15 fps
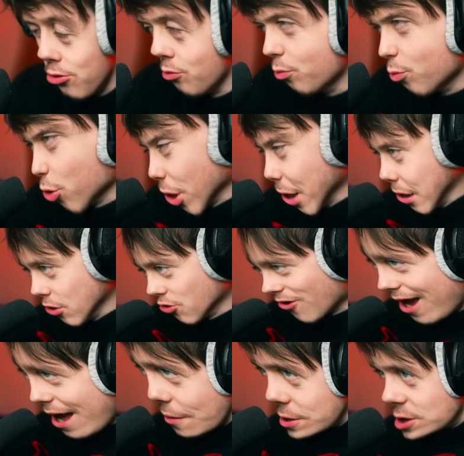Some sleeping
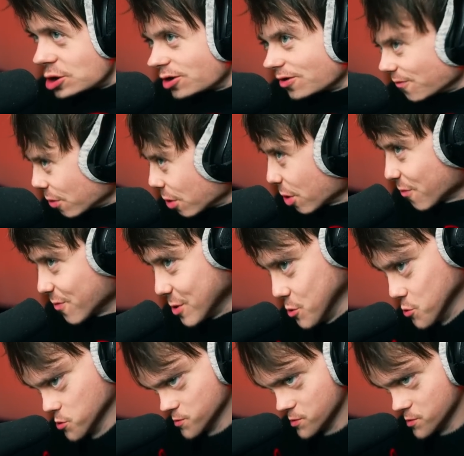around the yellow filled with the